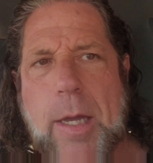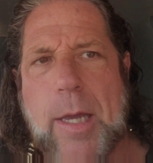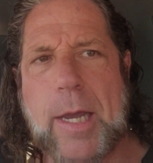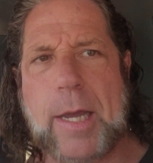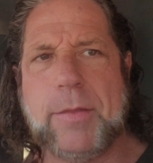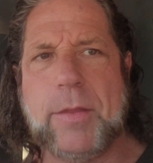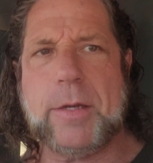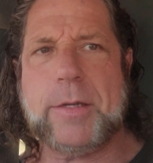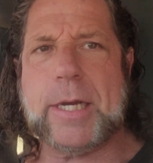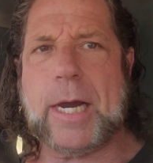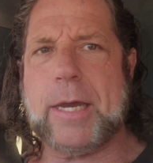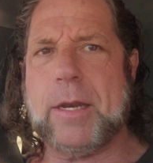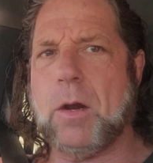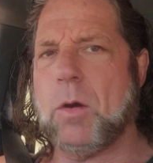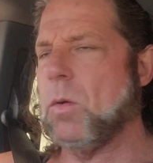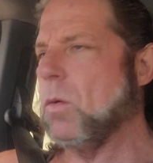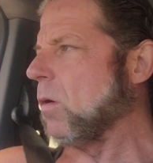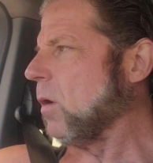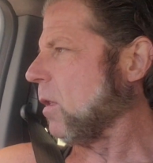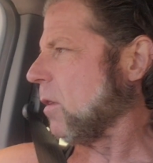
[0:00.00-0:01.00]
And the
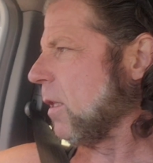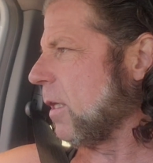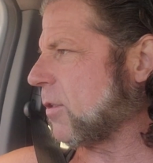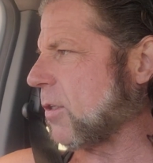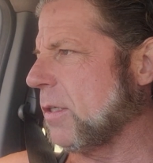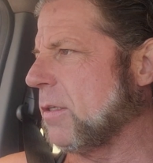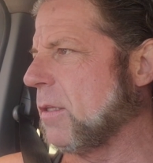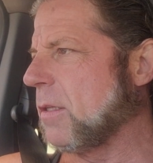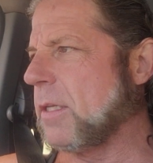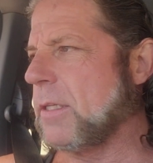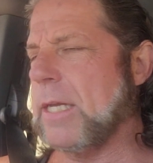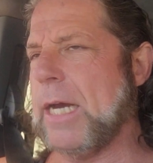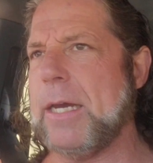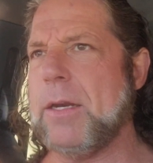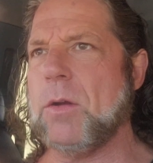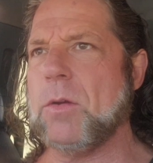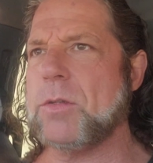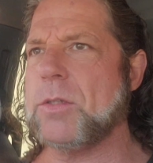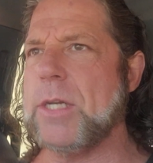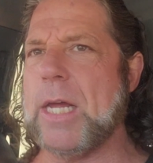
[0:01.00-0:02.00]
dyno, listen, the
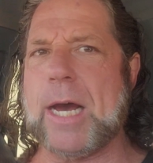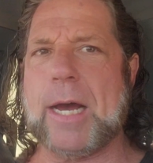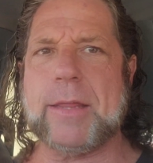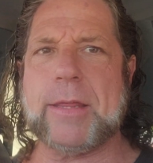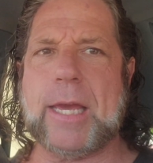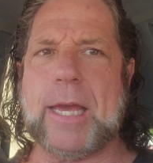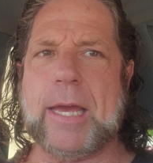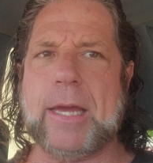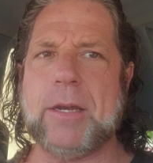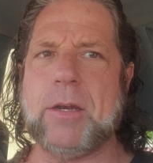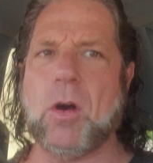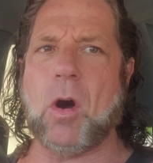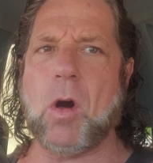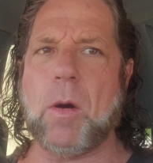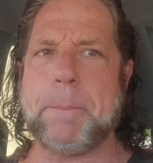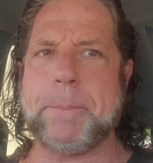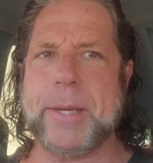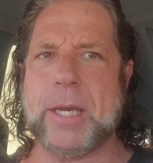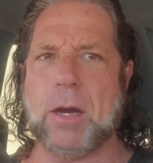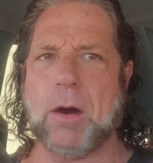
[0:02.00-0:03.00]
dyno's not the end all
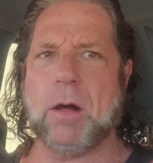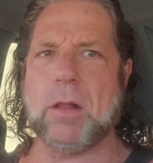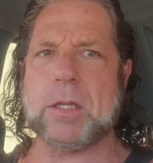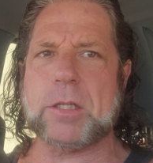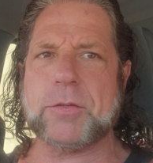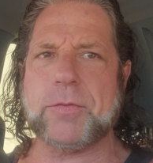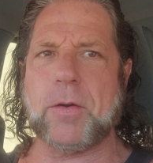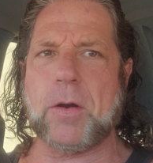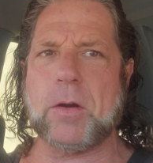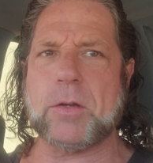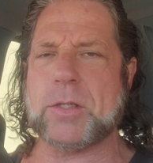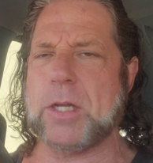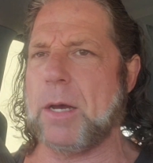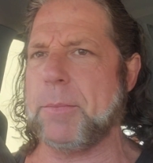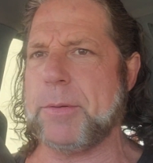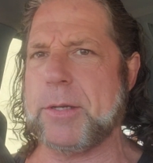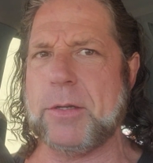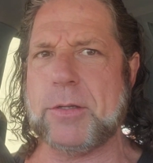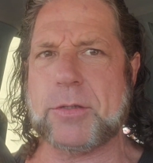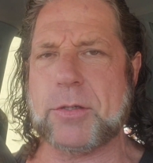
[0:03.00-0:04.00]
be all as far as
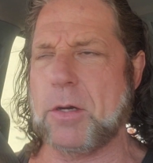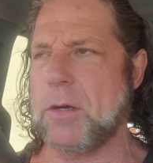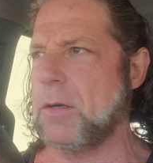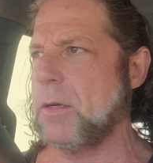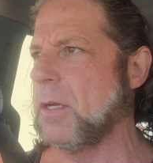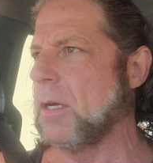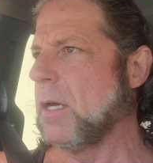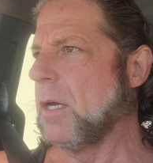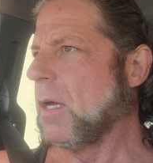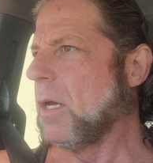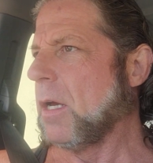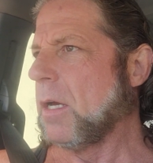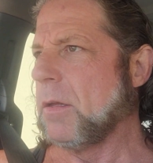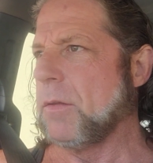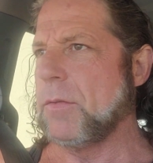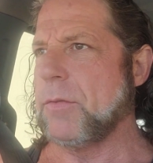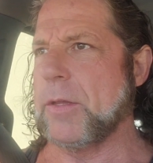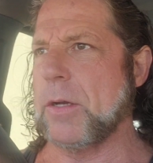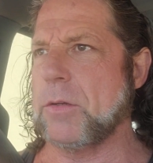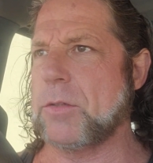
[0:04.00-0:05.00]
I'm concerned.
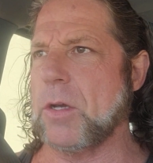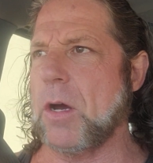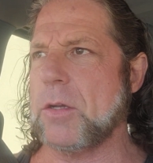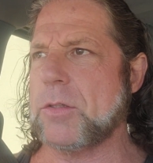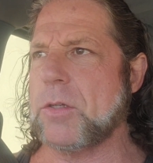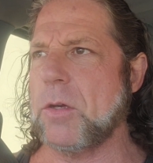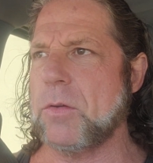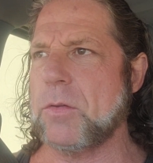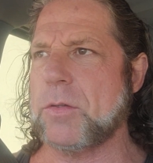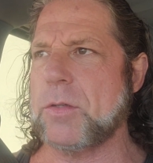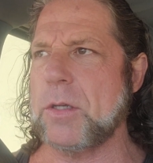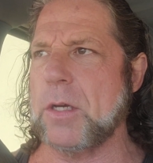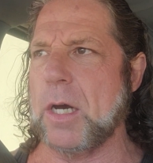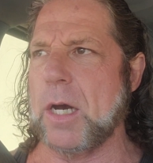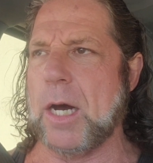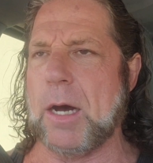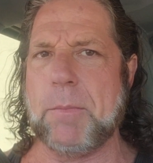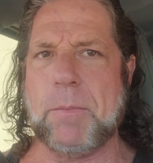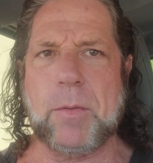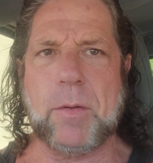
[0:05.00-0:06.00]
There's also
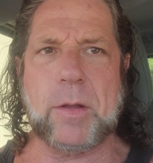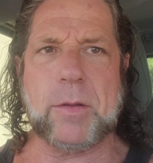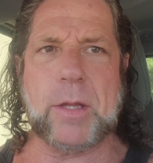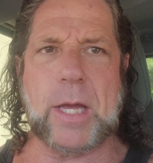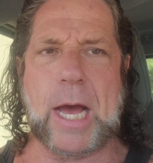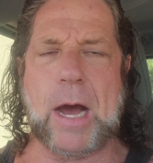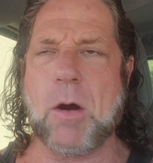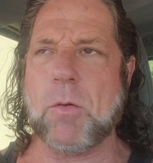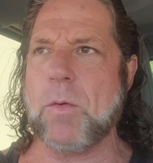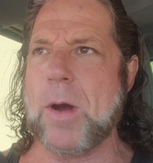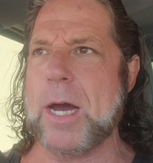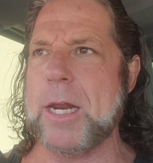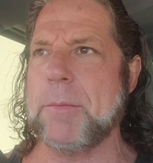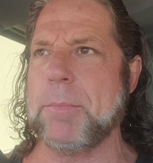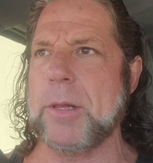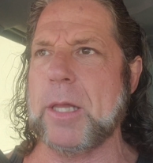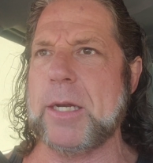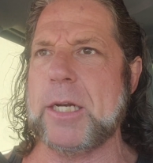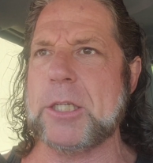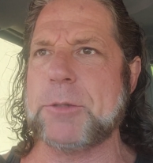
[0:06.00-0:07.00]
uh, how
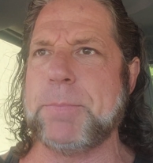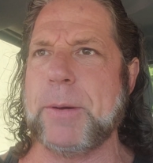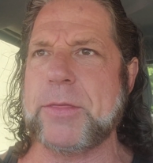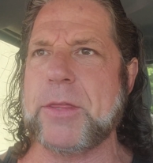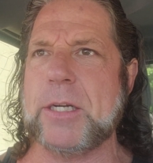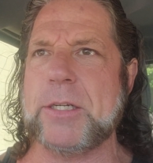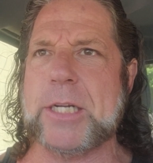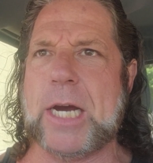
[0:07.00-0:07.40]
rideable it is, but the